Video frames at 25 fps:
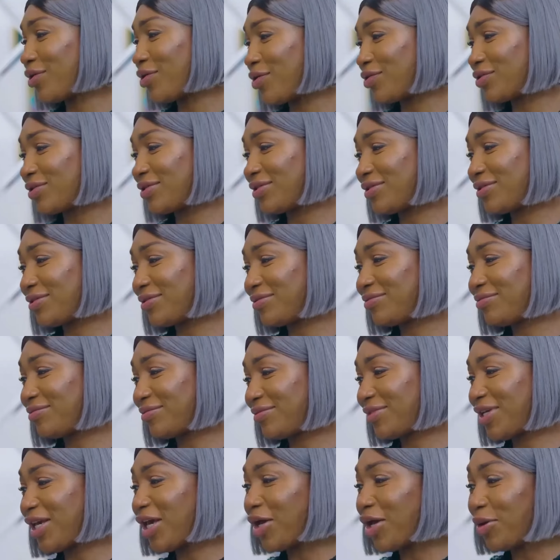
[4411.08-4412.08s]
course.
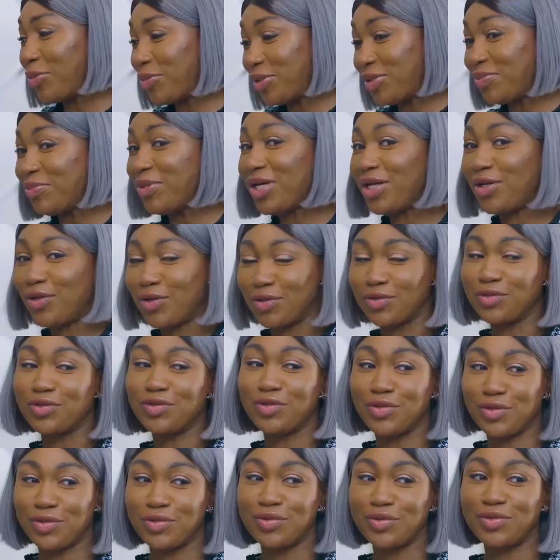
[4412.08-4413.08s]
He helped me a lot
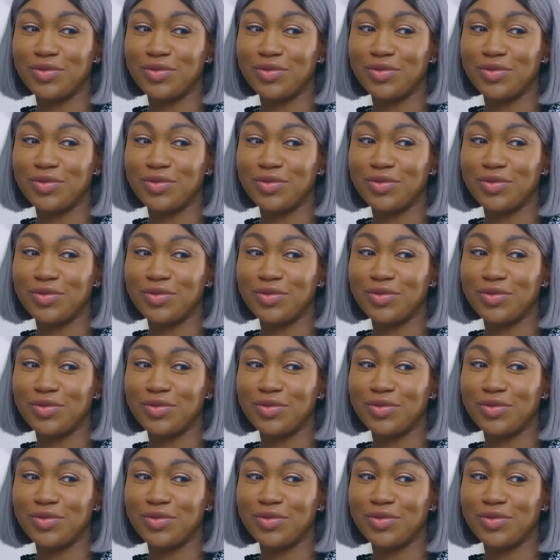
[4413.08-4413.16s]
too.